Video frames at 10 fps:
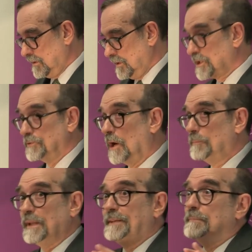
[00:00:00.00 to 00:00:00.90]
So
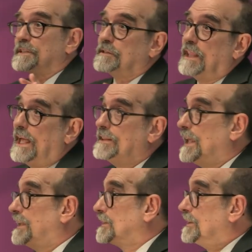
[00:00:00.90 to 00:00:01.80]
don't be misled
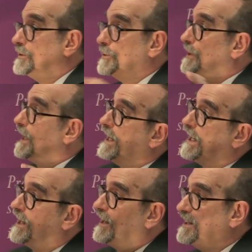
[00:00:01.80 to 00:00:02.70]
that the new
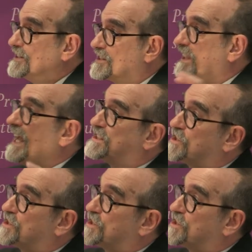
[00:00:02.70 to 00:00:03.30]
king is less